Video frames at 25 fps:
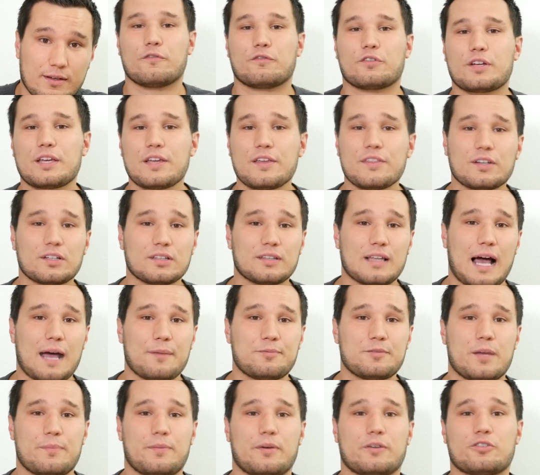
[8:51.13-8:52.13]
For either
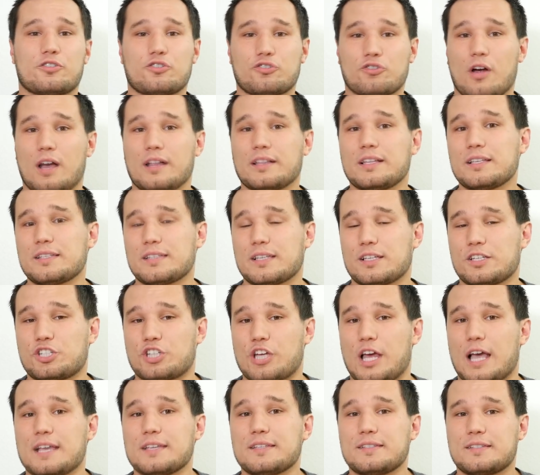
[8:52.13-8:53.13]
laptop, I would strongly
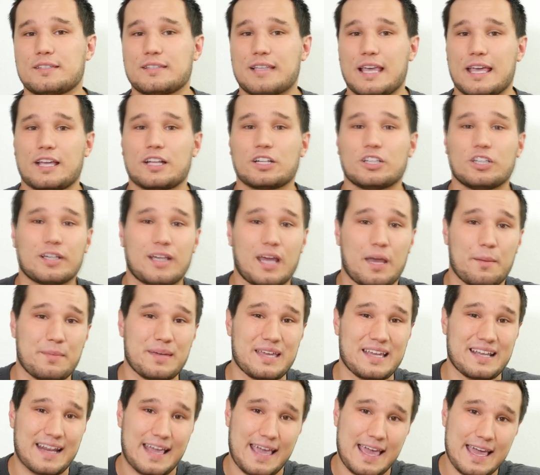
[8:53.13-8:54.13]
suggest taking a look at
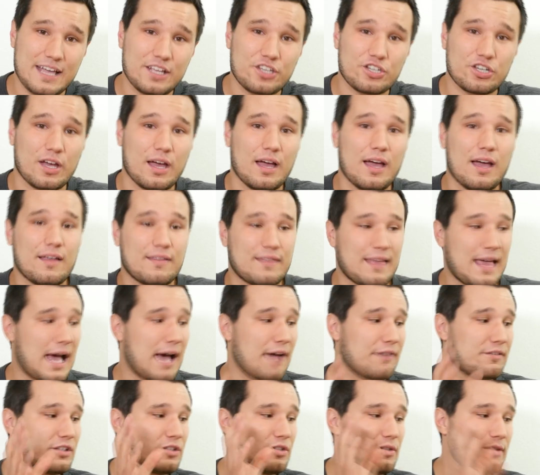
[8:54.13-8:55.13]
B&H. They
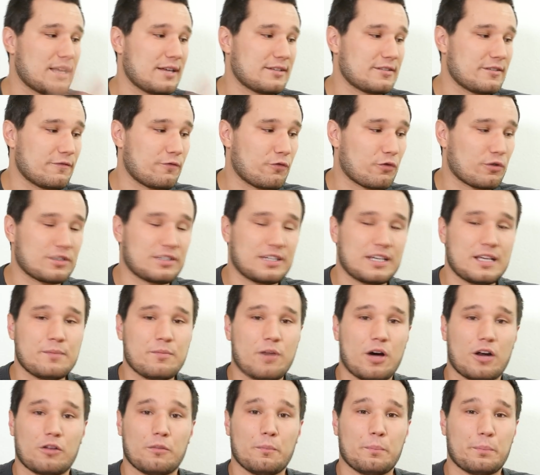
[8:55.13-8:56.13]
have the 2014
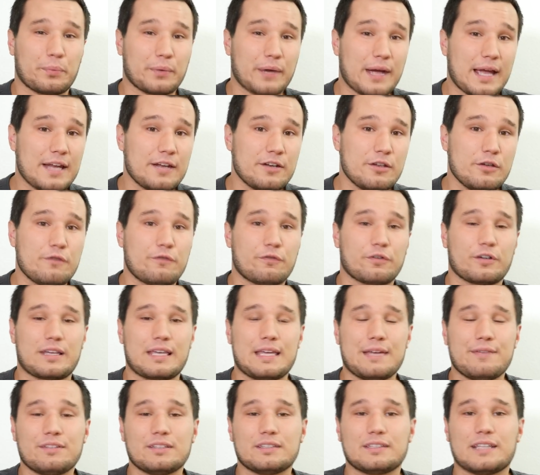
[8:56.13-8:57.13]
model brand new for
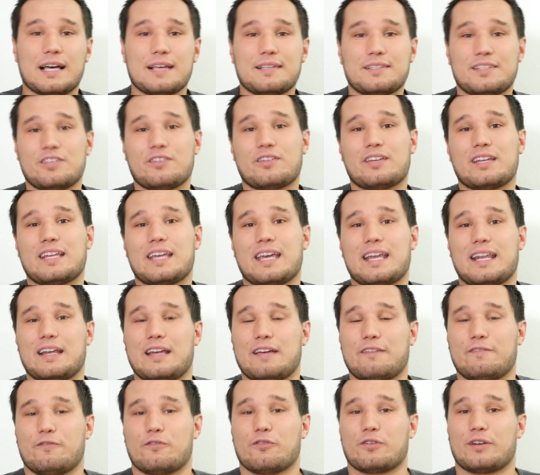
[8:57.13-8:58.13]
even less than you can get
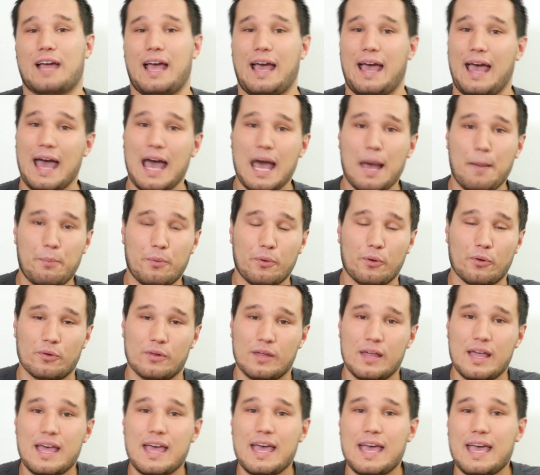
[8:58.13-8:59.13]
it for at
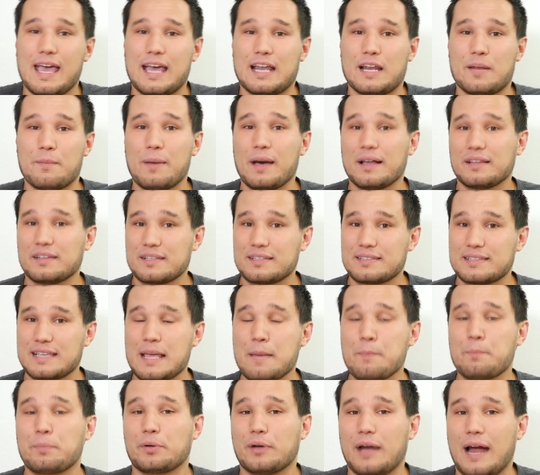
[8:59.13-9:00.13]
Apple and about the
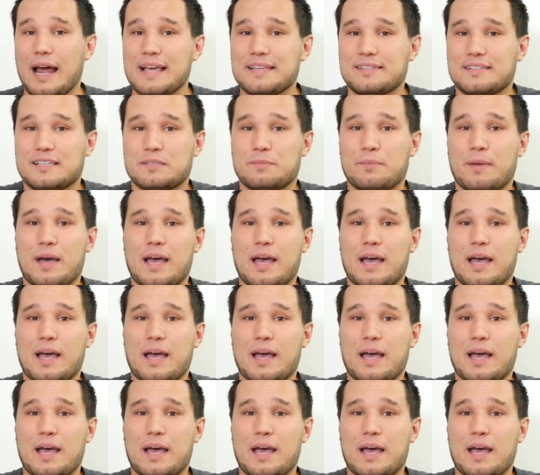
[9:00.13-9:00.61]
same price as